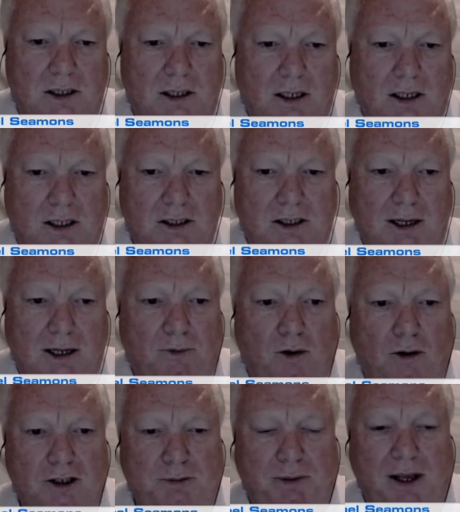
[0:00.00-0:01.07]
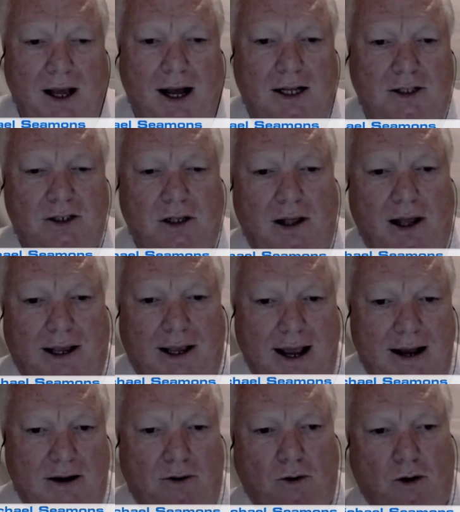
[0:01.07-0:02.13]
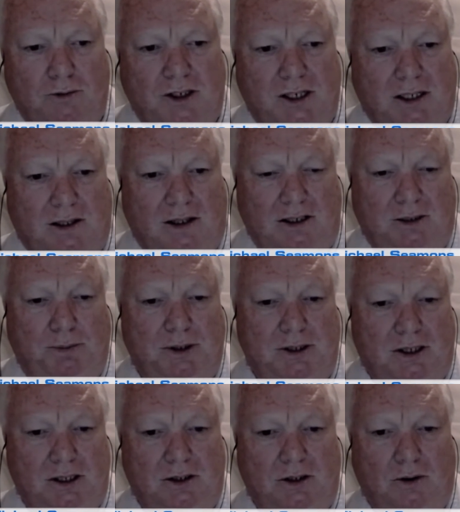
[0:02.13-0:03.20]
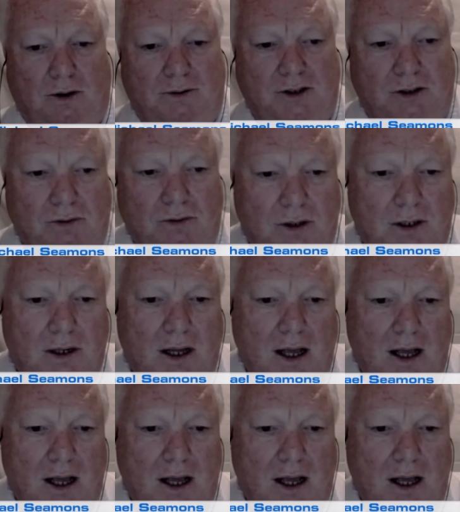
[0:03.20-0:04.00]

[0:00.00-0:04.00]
It can sometimes be hard to locate an object that's positioned off-screen